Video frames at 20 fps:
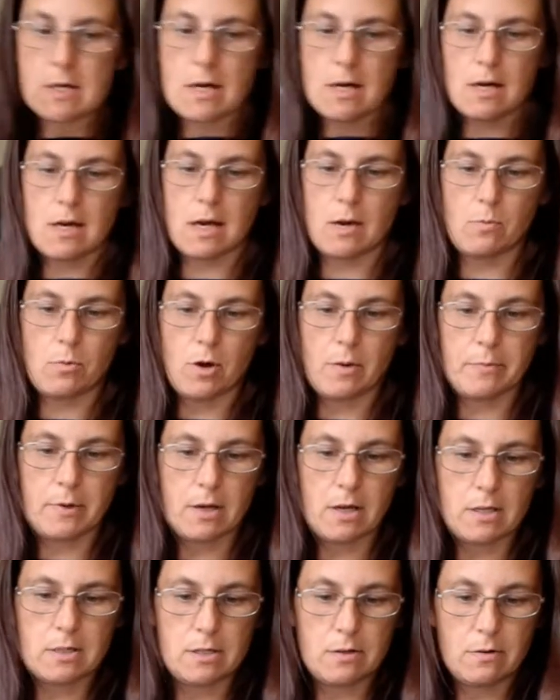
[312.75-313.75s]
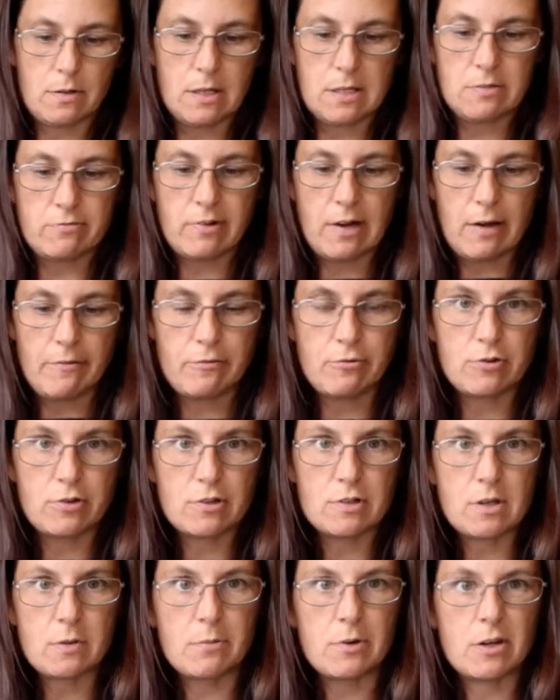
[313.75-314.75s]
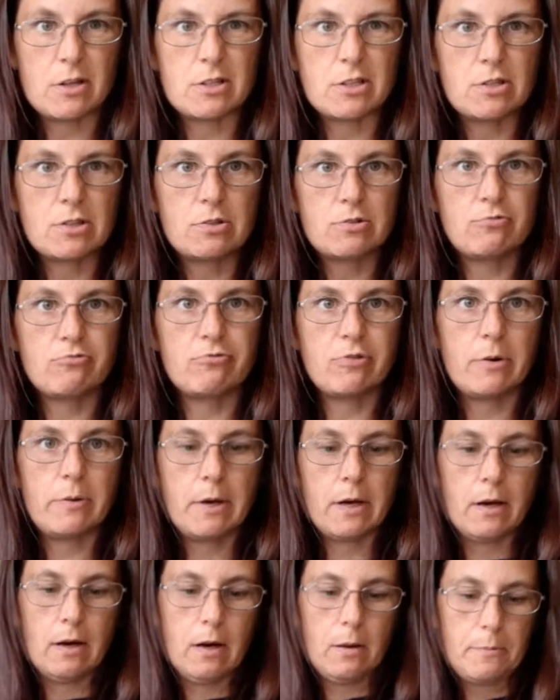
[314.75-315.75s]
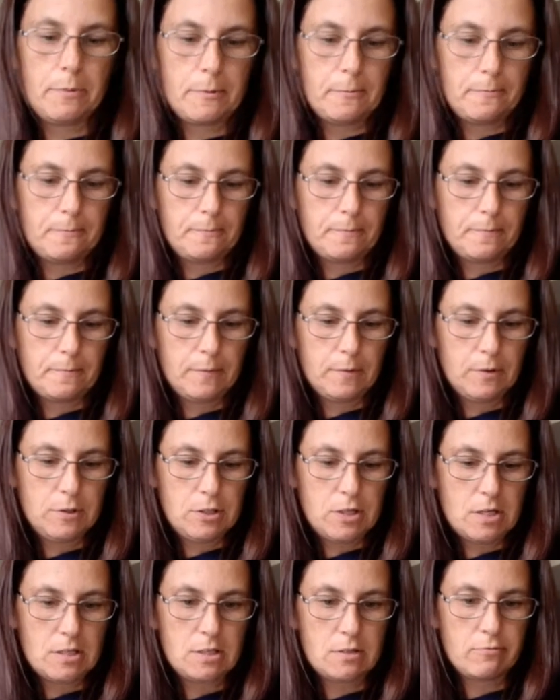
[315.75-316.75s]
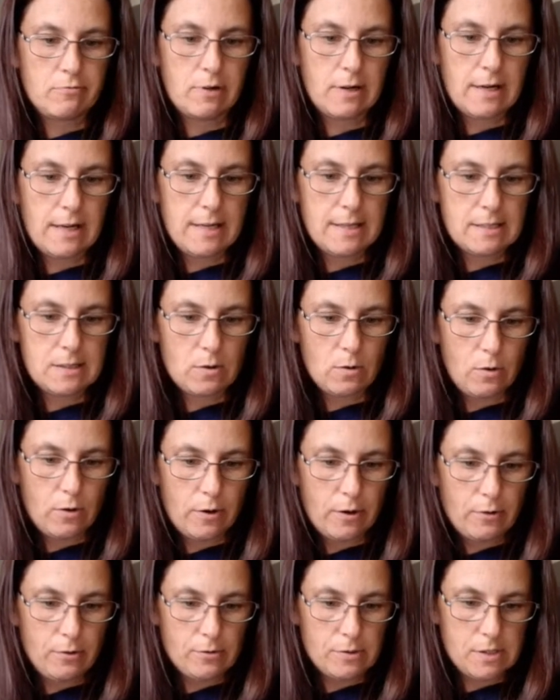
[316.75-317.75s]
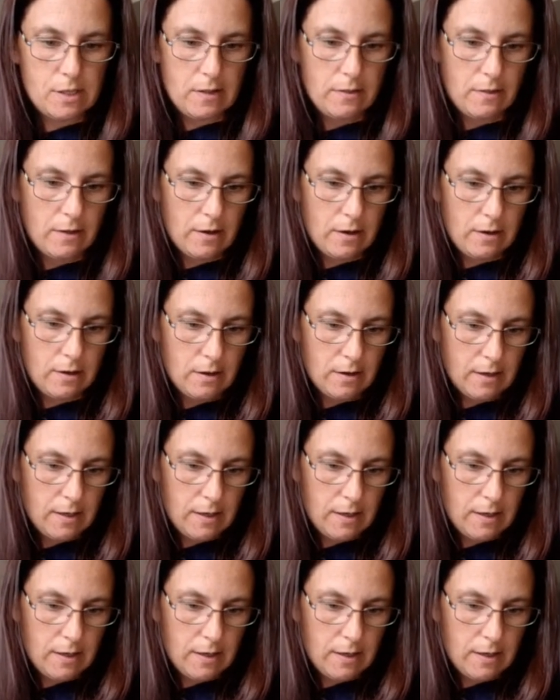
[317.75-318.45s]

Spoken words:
And what I'm going to do with this lavender is I'm going to screw it up just to release the oils in the